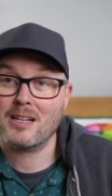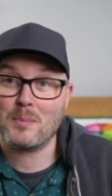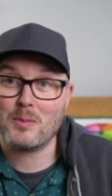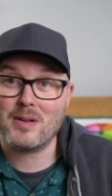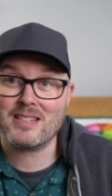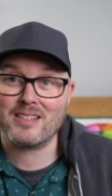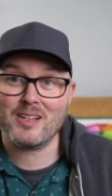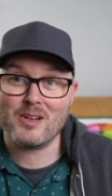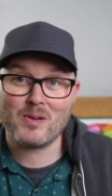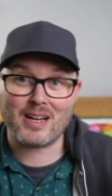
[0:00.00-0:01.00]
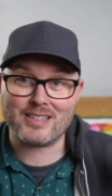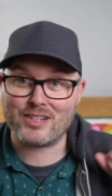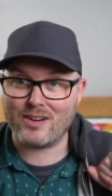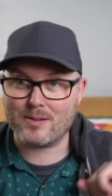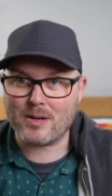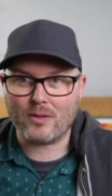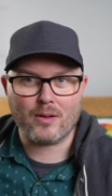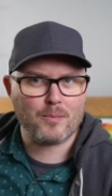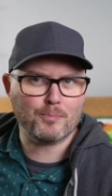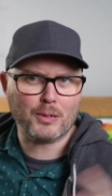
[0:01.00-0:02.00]
couple months ago, I shared about
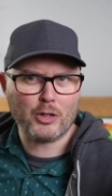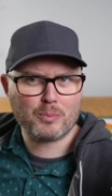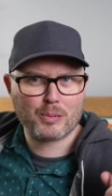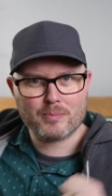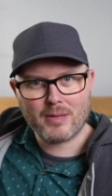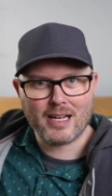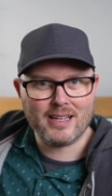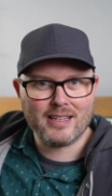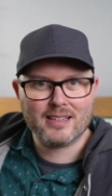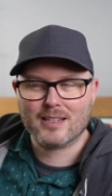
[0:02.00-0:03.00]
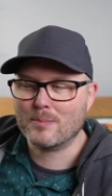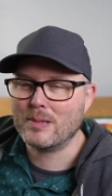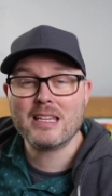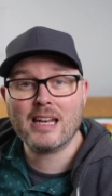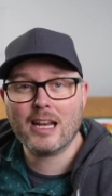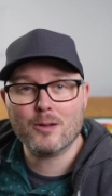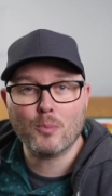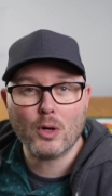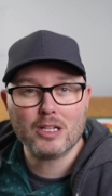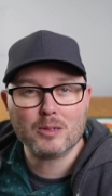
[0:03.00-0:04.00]
Bloop, my
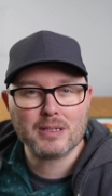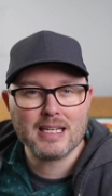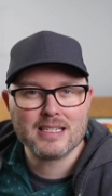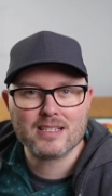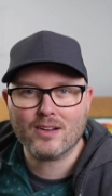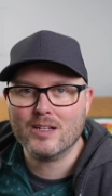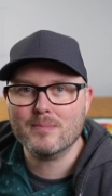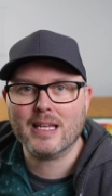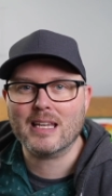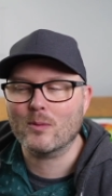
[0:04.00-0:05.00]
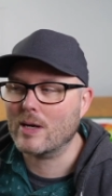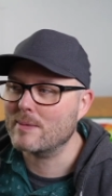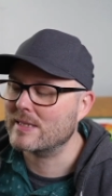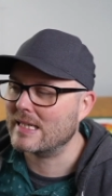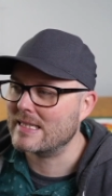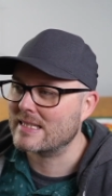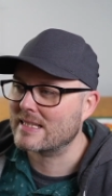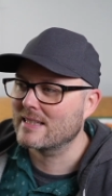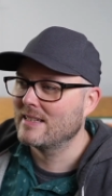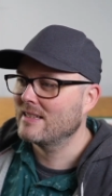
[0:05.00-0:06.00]
opinionated boilerplate on making
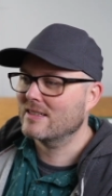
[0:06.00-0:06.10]
websites.